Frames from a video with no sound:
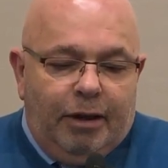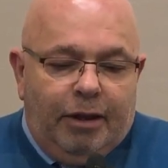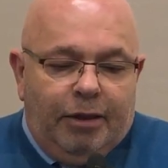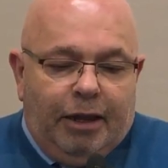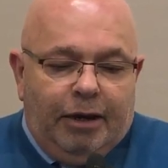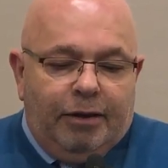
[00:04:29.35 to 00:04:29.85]

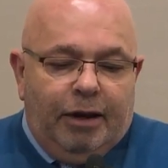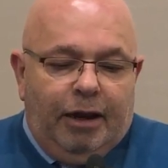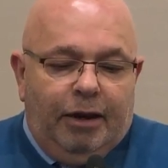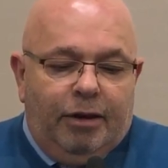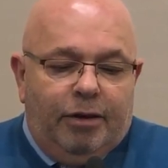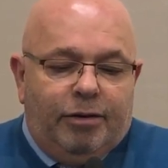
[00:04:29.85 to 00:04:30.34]
that
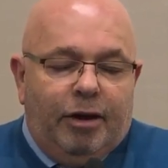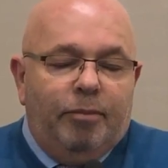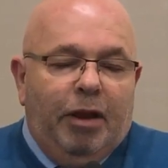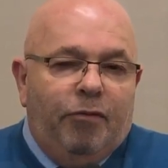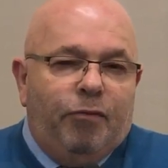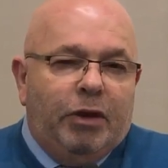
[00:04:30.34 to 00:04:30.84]
in some
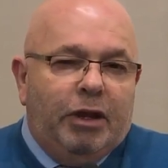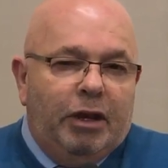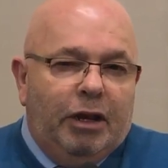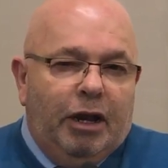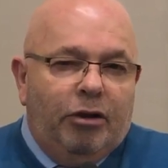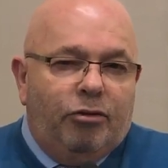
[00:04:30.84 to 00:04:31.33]
African
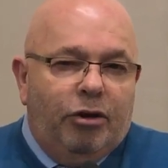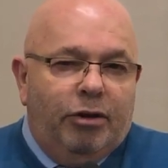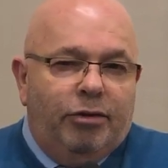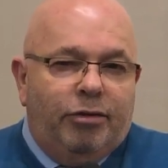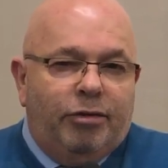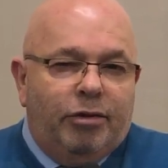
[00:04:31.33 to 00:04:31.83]

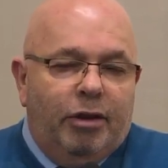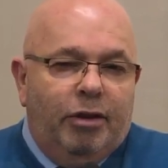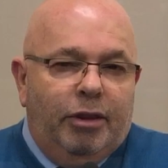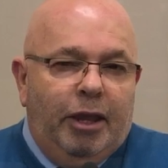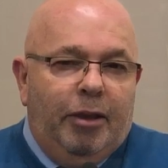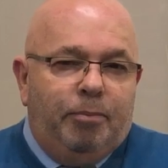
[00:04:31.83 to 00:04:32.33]
countries,
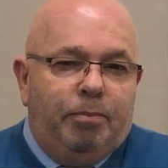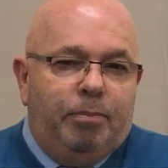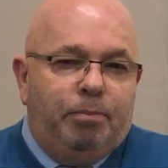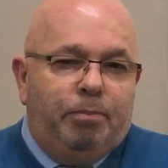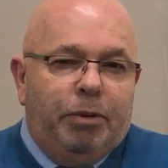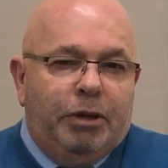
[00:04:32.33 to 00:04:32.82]
their
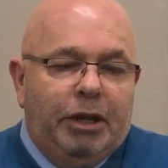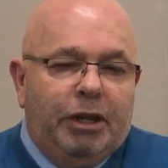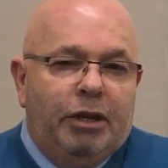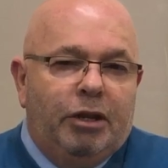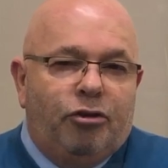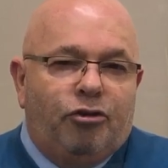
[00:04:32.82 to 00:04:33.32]

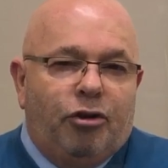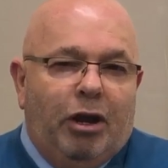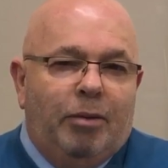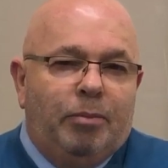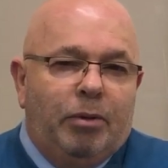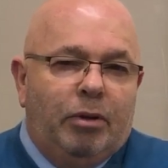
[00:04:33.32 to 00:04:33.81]
particular
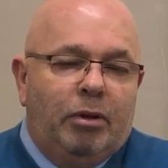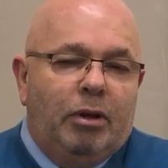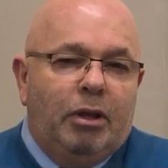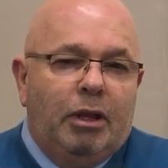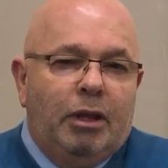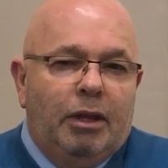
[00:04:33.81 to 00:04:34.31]
tribal